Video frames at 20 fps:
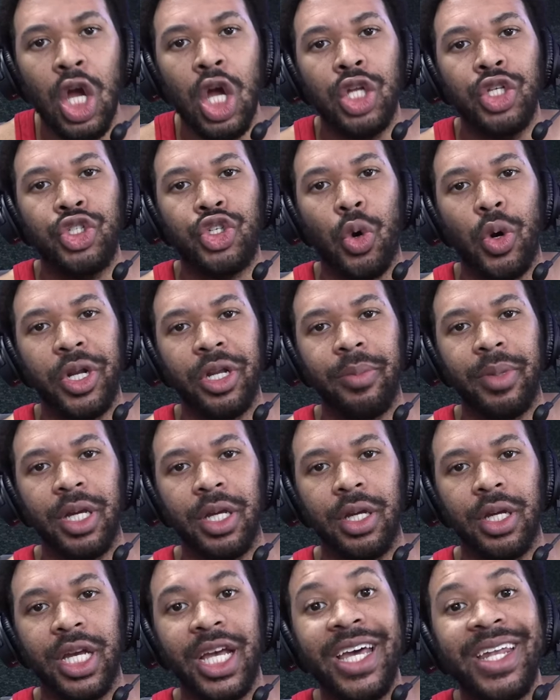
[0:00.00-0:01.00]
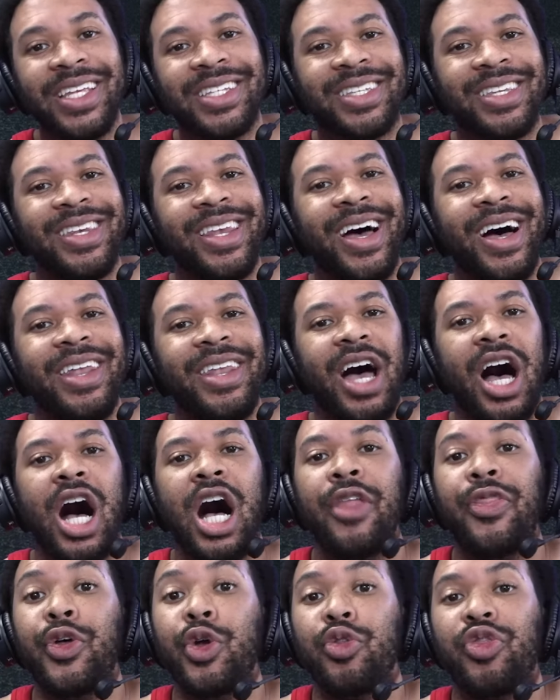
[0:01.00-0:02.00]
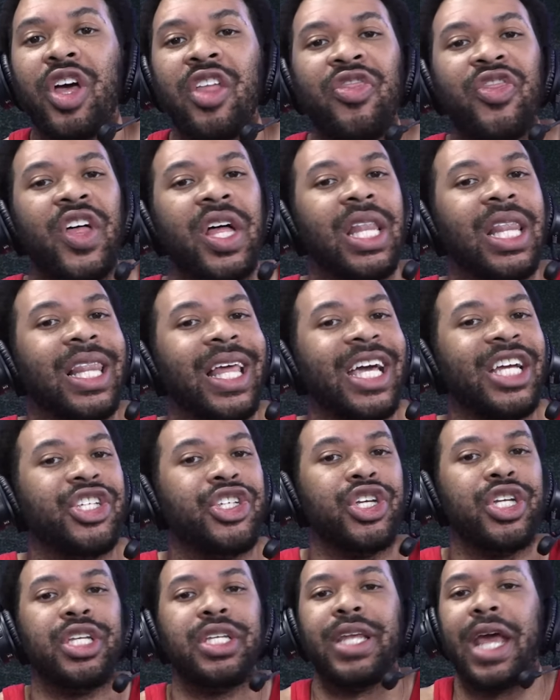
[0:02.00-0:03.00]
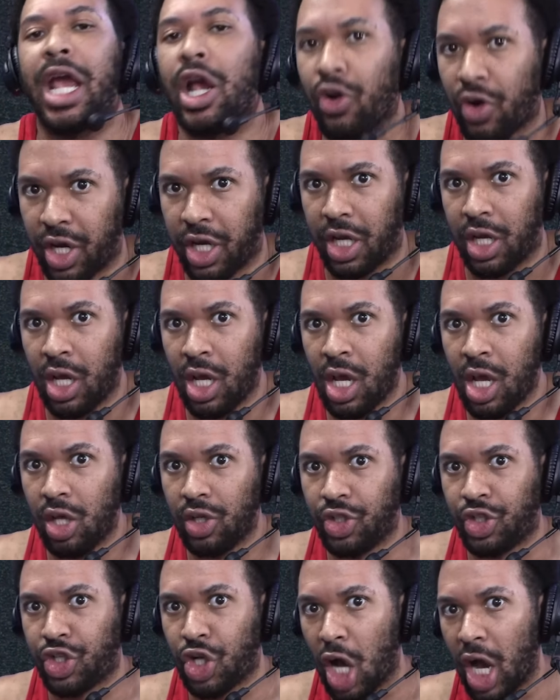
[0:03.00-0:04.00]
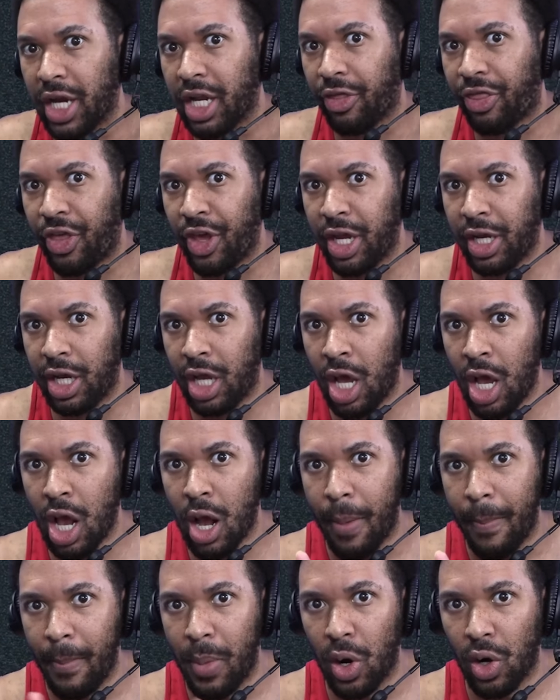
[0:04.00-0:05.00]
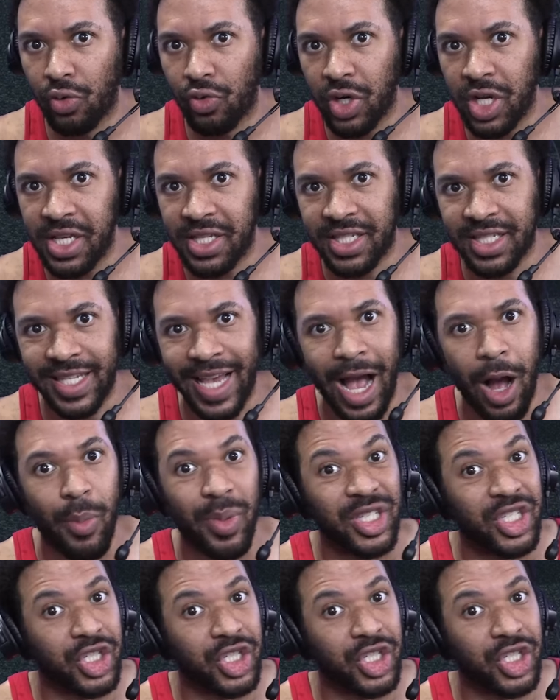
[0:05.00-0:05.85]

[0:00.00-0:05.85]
Joining me, it is none other than the legendary Jonathan Maurice Salmons.